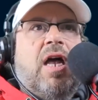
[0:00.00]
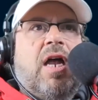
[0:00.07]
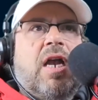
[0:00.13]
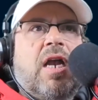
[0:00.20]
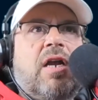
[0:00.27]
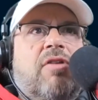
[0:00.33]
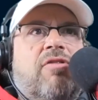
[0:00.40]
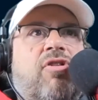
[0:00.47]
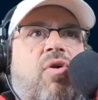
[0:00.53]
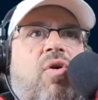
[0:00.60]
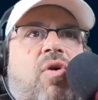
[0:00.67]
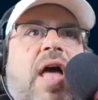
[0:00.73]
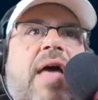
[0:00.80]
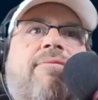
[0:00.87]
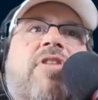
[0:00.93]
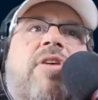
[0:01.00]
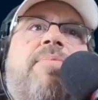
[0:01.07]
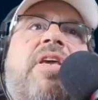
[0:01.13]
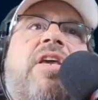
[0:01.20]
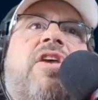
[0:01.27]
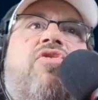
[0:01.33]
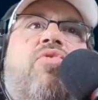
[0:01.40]
So
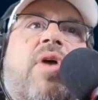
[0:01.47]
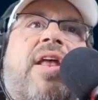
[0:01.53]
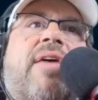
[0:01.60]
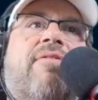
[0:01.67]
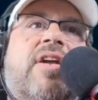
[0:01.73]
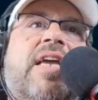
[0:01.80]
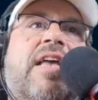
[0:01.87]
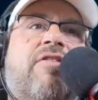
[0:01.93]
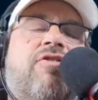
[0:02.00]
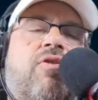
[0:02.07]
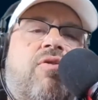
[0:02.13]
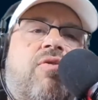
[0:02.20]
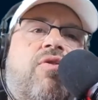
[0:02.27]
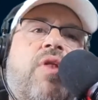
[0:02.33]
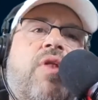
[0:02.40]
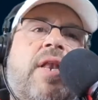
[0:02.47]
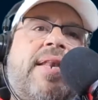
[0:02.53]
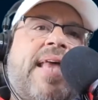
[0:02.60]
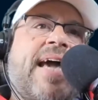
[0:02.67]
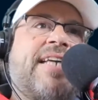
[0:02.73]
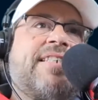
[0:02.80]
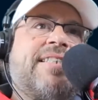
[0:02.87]
MVP is whatever gets you to the
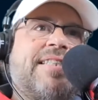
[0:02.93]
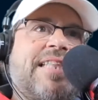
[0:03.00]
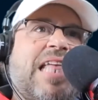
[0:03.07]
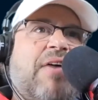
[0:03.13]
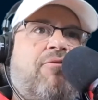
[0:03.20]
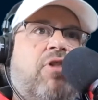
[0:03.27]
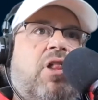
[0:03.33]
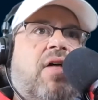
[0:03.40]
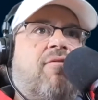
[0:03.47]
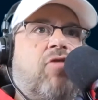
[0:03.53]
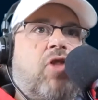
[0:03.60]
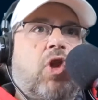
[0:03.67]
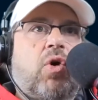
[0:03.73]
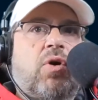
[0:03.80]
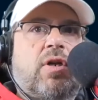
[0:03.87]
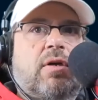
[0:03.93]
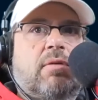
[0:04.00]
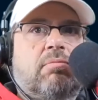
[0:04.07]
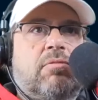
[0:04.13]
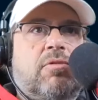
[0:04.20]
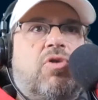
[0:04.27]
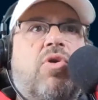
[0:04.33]
next level of learning.
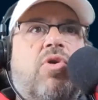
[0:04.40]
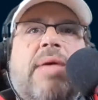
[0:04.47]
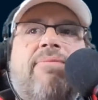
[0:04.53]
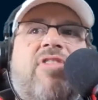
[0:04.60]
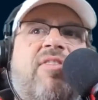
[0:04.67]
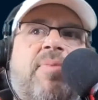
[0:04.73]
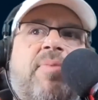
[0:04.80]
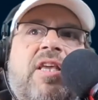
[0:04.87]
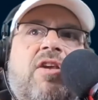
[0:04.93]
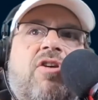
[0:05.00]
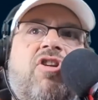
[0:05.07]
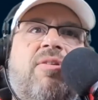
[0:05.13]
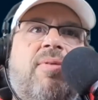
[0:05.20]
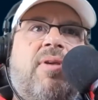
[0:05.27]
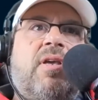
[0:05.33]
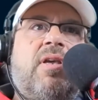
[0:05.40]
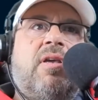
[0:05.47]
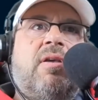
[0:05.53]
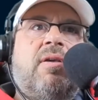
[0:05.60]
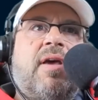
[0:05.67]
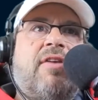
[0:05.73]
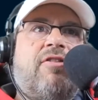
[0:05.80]
So an MVP could
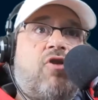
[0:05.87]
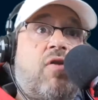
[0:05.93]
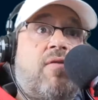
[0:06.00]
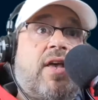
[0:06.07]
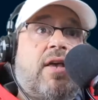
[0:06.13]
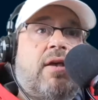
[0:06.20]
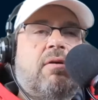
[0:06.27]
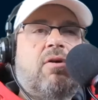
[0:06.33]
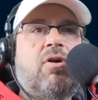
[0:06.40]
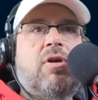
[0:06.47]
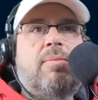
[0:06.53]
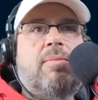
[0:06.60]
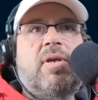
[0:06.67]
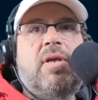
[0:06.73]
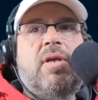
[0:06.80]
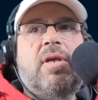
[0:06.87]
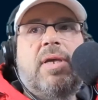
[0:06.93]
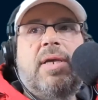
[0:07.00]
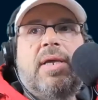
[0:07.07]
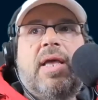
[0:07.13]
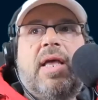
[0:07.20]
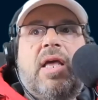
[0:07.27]
be a survey, could
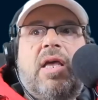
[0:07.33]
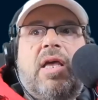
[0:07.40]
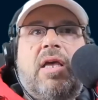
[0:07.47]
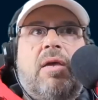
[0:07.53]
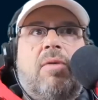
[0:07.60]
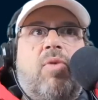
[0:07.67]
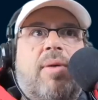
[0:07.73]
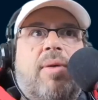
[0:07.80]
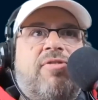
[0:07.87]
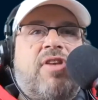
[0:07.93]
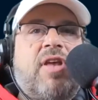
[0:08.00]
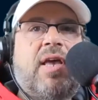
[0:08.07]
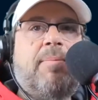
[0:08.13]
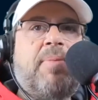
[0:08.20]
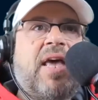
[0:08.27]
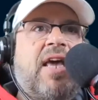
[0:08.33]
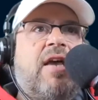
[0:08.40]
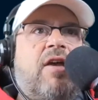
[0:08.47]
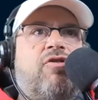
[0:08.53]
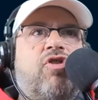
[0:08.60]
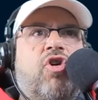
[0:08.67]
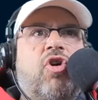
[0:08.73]
be a website
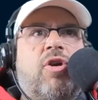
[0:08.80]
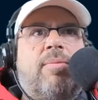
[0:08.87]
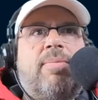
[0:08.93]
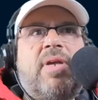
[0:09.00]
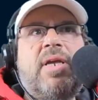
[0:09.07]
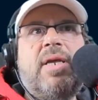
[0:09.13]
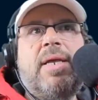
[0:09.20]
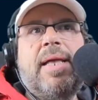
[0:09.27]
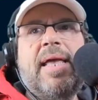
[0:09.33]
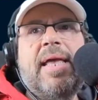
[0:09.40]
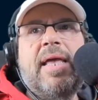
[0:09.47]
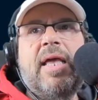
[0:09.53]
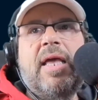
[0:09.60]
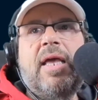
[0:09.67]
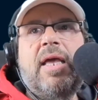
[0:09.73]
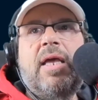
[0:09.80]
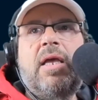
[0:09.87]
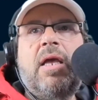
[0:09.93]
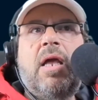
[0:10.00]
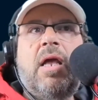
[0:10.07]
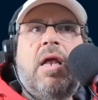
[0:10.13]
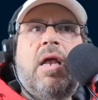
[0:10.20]
page, could be a
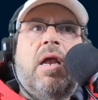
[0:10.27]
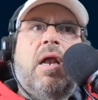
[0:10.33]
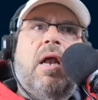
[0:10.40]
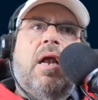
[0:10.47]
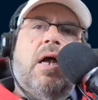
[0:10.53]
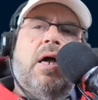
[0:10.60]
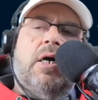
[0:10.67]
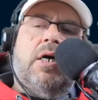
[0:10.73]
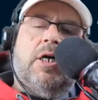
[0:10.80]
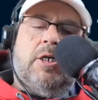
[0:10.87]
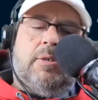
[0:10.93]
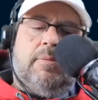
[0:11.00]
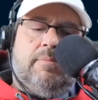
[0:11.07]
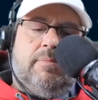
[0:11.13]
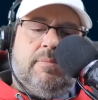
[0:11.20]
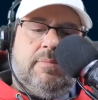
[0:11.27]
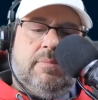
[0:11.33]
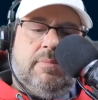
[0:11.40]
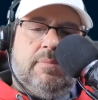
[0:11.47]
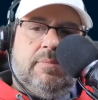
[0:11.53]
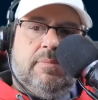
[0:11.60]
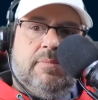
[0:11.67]

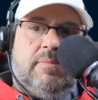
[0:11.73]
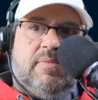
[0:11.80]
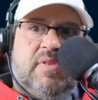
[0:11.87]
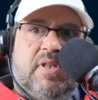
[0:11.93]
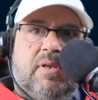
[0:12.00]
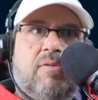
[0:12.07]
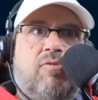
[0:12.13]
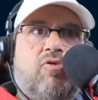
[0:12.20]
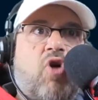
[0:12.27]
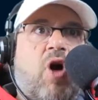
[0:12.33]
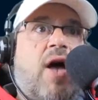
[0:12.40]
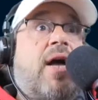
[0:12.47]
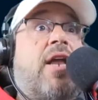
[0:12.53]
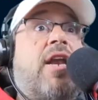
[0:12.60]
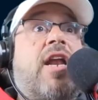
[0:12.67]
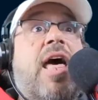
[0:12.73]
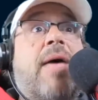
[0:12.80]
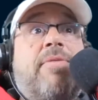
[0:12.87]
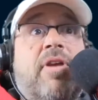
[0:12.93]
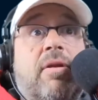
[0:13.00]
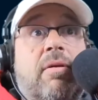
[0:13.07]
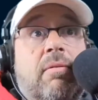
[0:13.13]
drawing on a
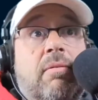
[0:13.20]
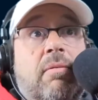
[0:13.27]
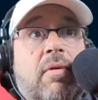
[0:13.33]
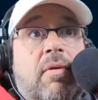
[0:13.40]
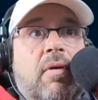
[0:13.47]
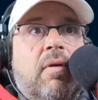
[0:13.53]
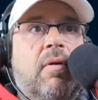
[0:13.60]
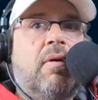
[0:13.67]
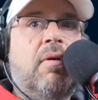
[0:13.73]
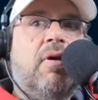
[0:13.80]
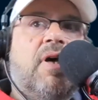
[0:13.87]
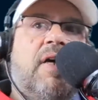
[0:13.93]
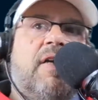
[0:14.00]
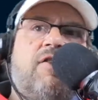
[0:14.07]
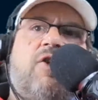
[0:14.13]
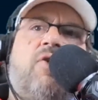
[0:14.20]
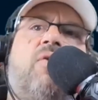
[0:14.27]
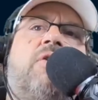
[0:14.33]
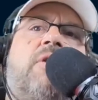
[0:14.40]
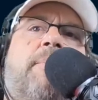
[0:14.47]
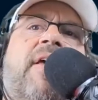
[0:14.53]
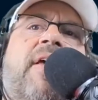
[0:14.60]
napkin. So
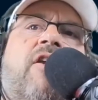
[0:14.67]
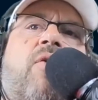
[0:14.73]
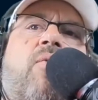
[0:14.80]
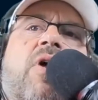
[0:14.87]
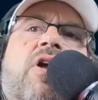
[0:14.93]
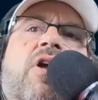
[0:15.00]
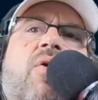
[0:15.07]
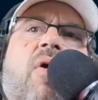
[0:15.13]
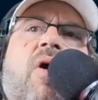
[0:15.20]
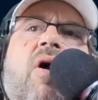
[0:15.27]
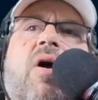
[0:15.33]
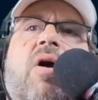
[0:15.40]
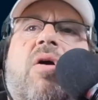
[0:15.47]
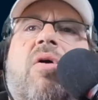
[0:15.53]
depending where you are.